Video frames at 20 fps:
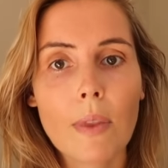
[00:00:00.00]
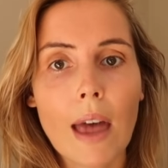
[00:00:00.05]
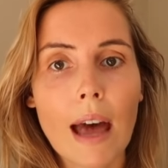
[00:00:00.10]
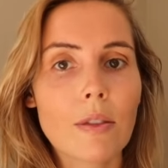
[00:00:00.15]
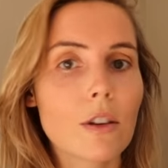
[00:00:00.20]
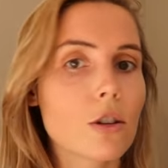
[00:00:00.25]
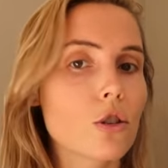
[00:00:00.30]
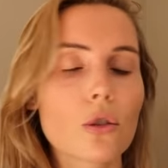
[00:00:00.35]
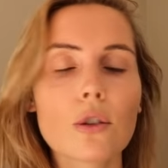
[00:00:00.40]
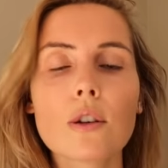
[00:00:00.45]

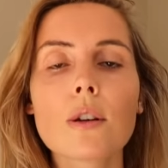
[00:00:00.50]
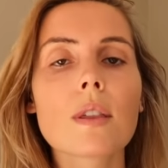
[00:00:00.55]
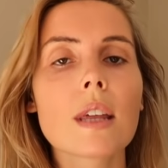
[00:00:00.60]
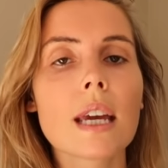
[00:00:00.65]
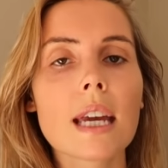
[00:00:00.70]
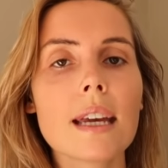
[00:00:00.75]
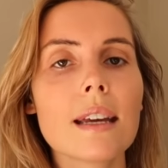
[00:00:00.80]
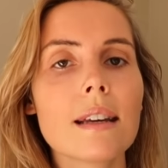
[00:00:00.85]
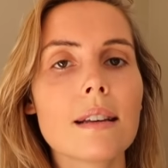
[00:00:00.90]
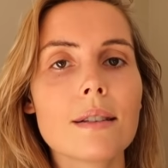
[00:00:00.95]
and the truth
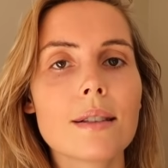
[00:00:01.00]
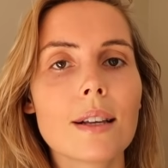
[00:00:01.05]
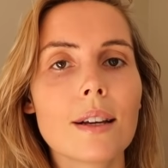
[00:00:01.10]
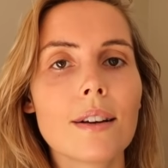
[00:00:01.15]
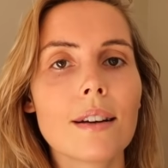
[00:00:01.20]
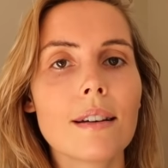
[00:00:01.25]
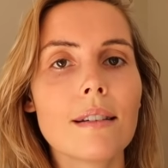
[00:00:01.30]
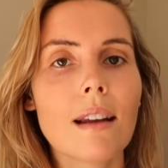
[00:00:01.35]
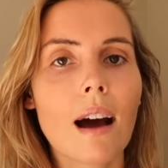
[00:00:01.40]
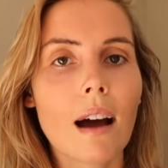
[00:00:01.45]
is,
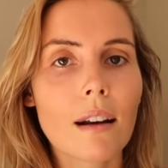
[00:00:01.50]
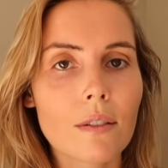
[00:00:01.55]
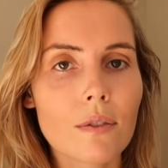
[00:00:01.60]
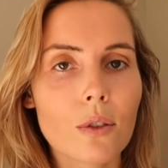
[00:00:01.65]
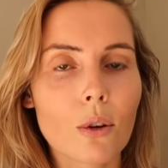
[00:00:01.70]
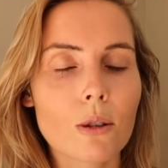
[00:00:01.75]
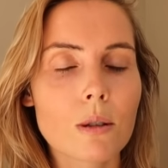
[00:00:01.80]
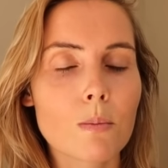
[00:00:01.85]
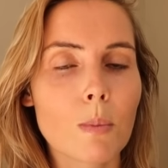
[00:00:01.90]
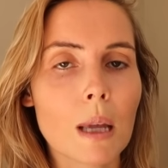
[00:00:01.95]
none of
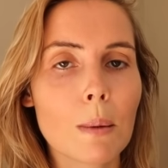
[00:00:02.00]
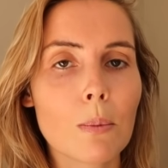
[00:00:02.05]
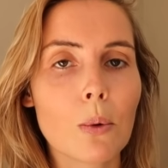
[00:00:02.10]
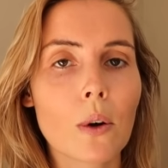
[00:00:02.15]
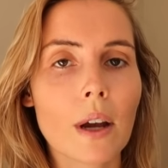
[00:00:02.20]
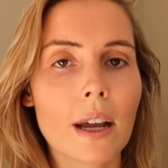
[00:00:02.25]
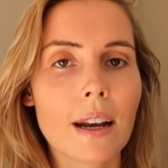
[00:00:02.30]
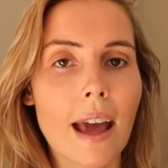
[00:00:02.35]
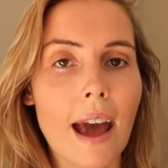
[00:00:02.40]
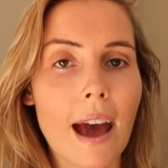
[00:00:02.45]
those people
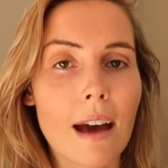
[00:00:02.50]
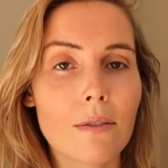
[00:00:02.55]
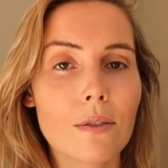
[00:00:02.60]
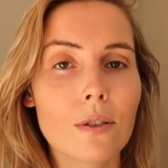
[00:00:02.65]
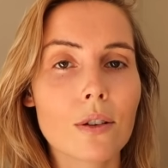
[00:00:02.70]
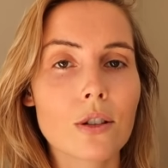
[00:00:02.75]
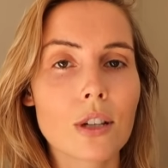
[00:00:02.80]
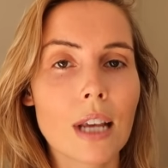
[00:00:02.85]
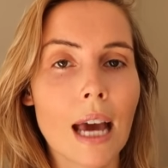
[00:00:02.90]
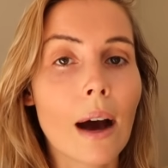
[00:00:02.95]
can
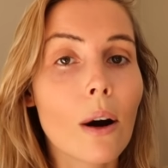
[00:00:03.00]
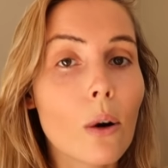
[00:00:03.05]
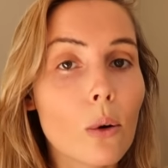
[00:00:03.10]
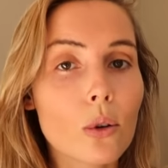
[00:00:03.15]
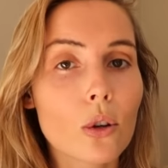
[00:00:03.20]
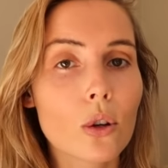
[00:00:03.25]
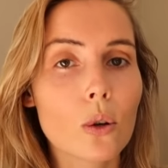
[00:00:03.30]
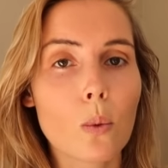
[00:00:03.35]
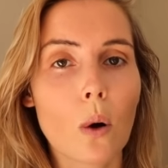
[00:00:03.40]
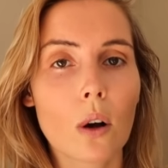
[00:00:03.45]
ever
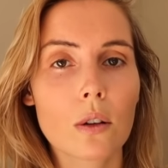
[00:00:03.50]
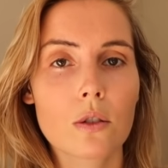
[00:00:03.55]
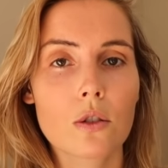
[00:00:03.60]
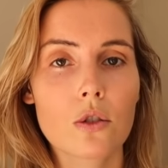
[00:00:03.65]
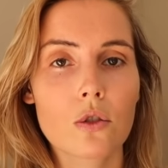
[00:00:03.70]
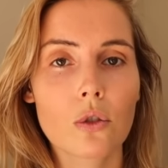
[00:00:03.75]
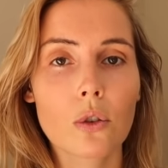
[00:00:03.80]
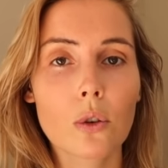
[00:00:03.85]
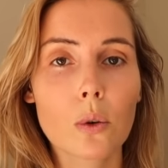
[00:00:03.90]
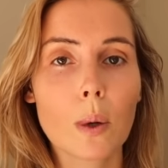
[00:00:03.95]
tell you
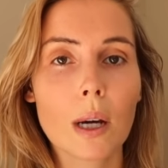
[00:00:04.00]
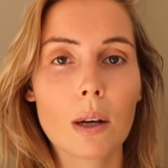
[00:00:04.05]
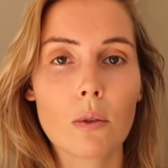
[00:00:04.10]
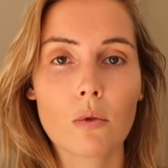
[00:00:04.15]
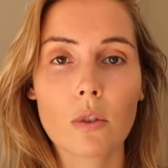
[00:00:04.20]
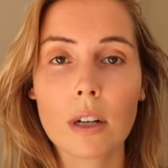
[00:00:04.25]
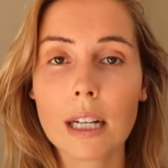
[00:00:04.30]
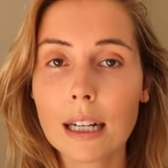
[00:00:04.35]
what's true and